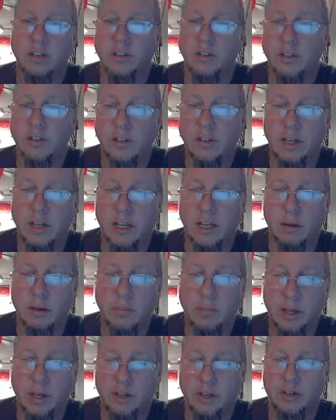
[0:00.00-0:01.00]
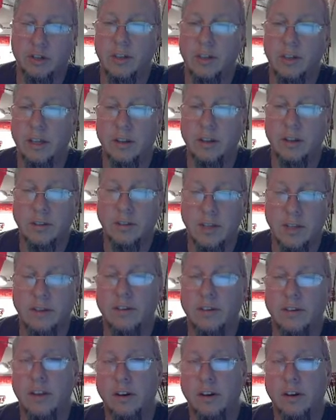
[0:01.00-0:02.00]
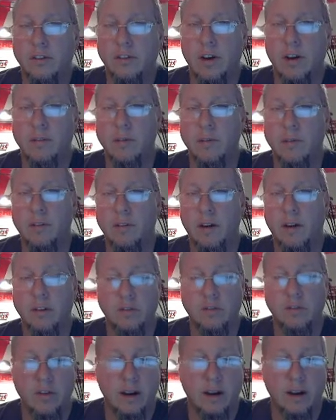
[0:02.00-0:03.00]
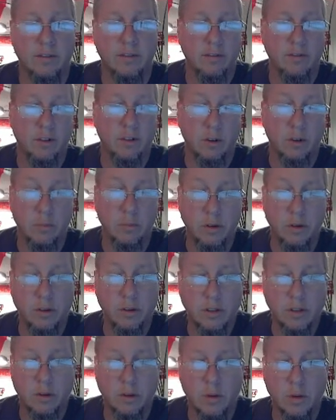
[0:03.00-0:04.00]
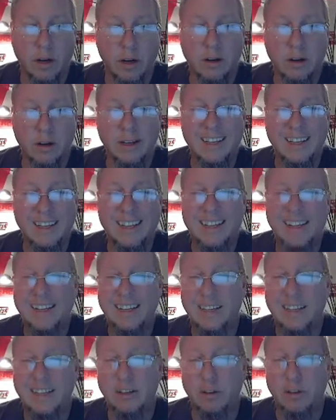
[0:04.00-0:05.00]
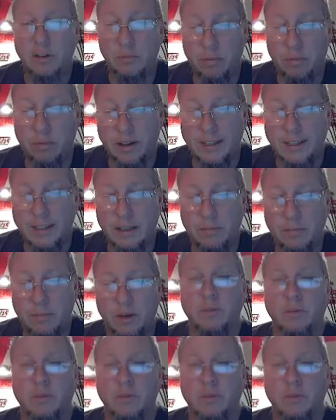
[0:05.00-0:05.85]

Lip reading: You're just going to get a picture that you can save on the hard drive of your computer somewhere. You can print it, but you